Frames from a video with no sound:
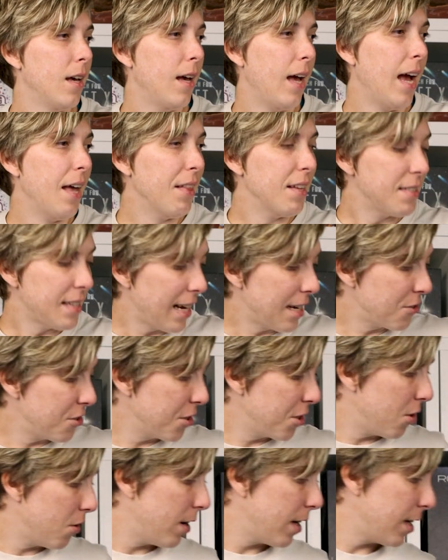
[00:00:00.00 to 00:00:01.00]
And let's
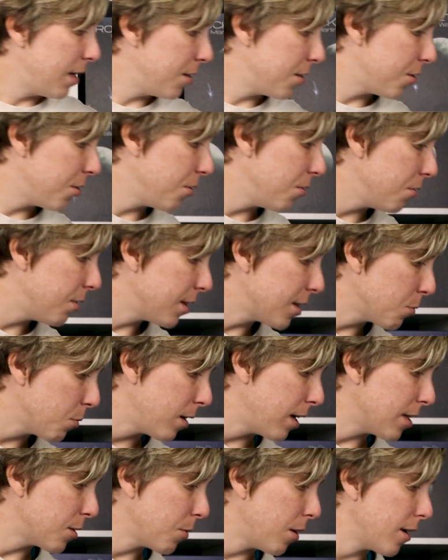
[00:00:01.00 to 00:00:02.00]
actually go ahead and do this
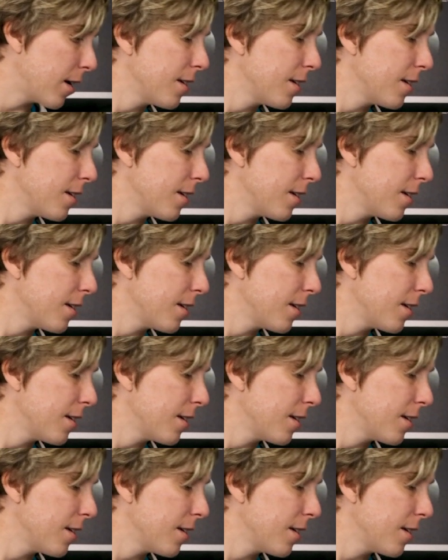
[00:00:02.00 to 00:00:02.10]
one as well,